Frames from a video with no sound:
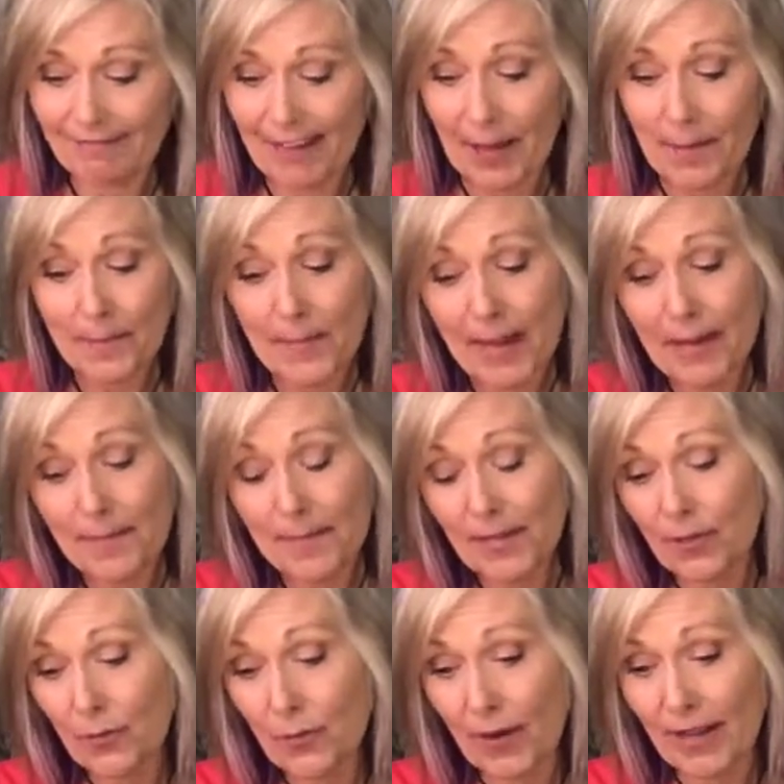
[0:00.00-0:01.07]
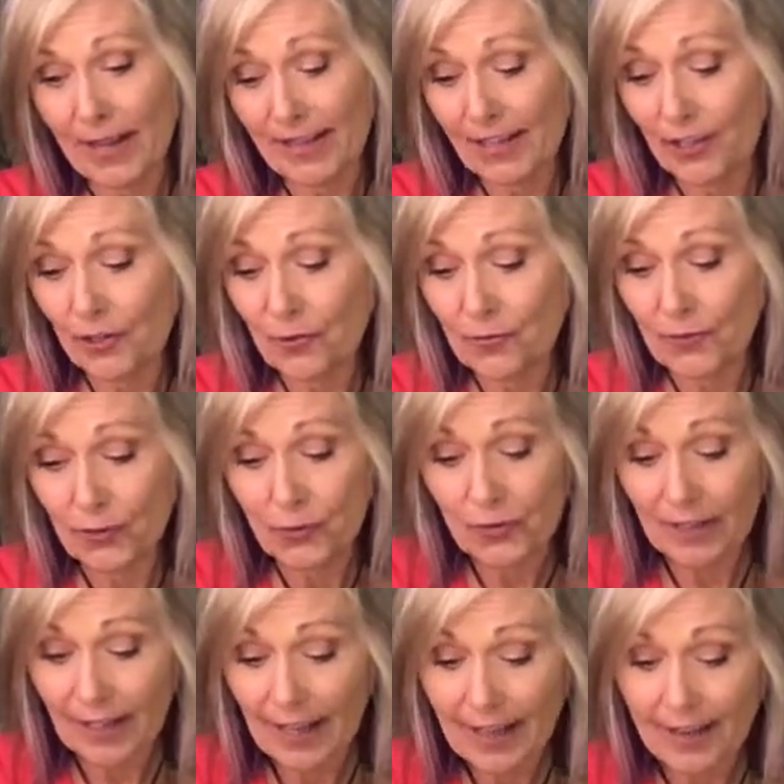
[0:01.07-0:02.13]
It may be the way that you
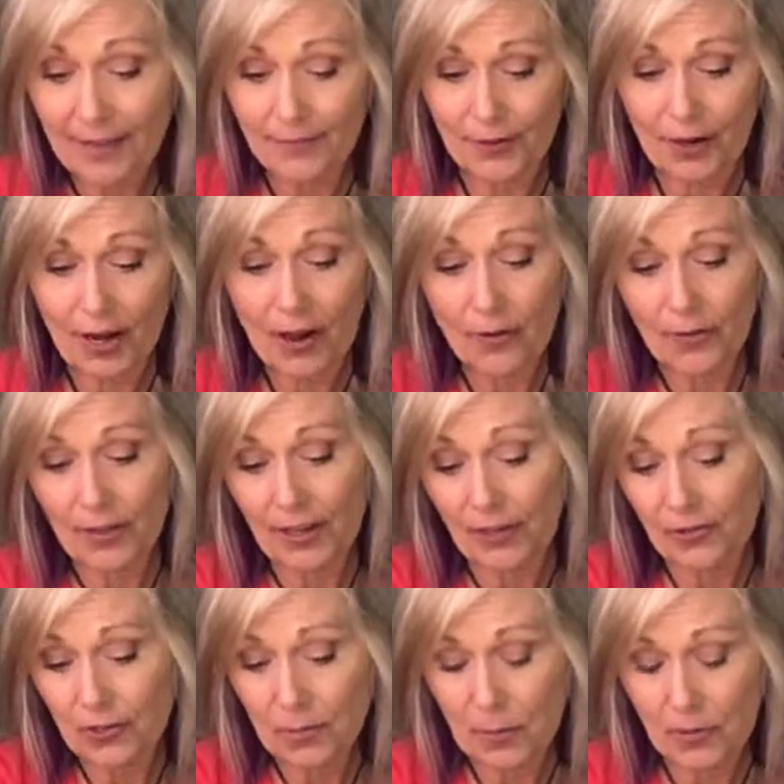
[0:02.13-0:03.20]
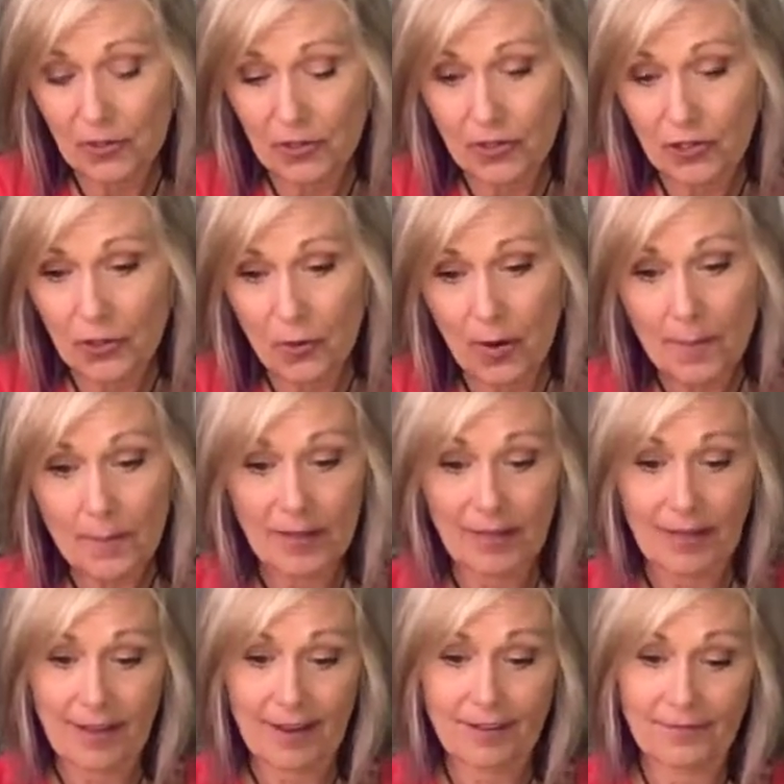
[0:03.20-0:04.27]
viewed life, or how that you're supposed to show up in
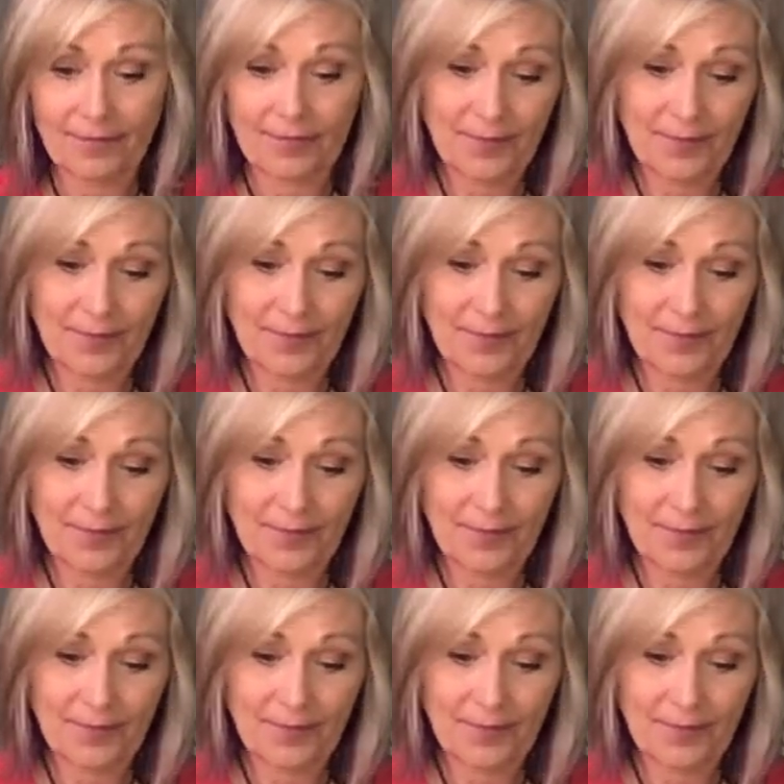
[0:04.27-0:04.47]
life,